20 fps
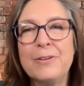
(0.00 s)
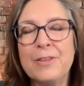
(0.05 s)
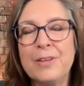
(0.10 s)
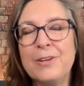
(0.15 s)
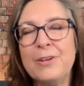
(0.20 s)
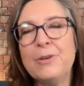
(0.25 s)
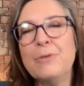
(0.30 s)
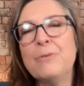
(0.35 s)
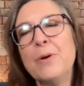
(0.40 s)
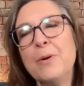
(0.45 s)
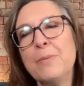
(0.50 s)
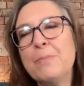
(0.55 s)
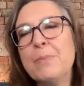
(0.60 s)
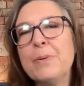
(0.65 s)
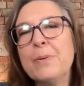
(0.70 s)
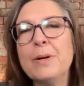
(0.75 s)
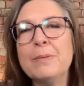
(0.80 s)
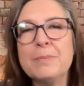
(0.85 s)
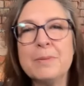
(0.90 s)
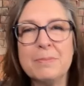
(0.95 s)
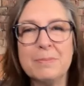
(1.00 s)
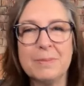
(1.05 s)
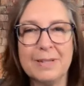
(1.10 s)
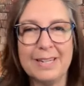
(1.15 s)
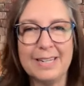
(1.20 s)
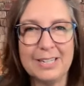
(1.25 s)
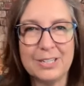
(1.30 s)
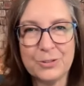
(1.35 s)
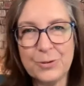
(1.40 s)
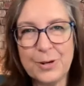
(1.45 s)
that you are
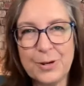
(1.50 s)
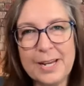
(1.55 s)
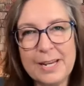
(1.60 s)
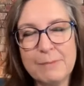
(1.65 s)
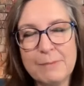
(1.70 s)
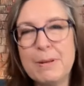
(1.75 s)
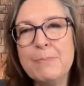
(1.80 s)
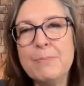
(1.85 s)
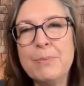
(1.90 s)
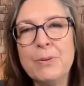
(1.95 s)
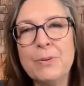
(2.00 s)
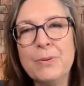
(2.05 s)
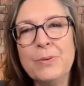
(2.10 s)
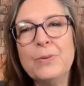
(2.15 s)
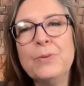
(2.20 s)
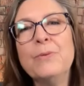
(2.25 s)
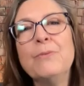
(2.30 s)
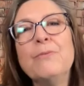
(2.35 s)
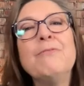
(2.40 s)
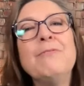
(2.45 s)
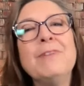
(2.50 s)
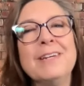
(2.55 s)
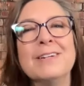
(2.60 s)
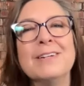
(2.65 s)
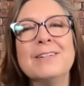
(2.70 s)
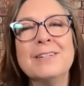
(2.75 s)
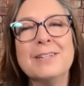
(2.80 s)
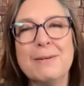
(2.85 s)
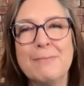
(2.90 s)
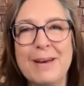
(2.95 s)
probably training people who
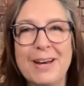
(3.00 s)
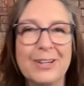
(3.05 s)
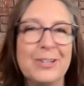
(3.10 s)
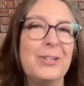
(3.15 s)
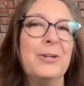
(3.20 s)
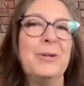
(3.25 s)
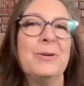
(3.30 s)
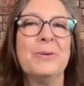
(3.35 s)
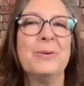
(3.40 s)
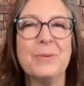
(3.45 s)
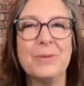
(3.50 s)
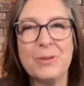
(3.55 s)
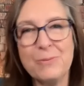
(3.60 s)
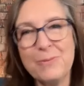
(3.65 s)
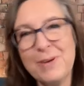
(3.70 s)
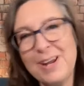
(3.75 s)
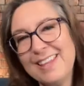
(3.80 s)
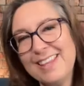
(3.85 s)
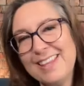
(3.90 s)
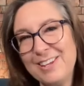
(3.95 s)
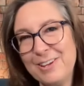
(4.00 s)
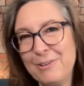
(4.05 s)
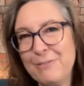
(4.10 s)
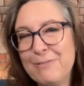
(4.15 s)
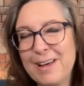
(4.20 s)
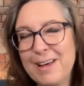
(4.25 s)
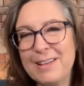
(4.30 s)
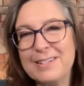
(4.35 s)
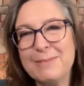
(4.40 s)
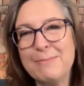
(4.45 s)
feel about you the way that you
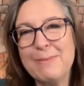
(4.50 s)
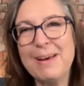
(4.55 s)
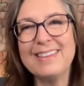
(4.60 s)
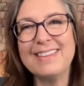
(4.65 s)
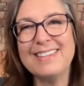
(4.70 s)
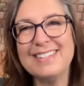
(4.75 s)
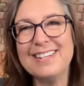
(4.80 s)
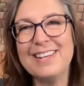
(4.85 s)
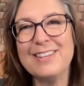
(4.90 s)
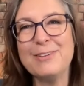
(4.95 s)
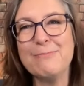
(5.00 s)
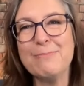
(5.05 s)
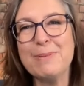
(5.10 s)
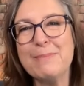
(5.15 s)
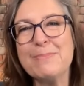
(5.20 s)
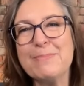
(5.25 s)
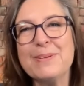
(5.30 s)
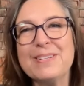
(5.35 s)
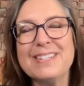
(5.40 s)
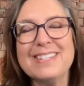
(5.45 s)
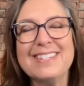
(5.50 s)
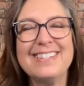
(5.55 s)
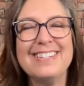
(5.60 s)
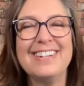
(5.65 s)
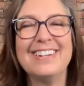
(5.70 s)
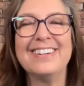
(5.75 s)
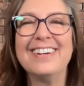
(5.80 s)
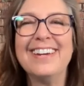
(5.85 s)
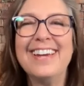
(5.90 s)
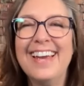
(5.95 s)
felt about these other people
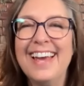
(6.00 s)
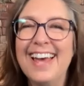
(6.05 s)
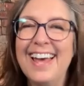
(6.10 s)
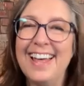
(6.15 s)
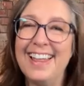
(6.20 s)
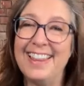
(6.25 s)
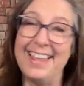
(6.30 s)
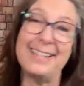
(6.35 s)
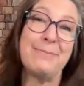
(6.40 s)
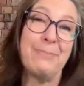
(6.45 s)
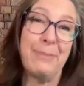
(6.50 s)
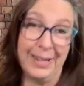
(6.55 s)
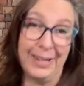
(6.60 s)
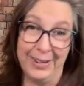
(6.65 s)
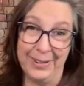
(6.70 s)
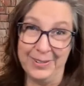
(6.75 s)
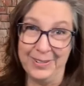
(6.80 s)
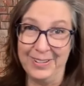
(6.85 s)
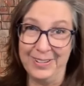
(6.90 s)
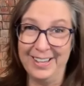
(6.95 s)
so that's pretty cool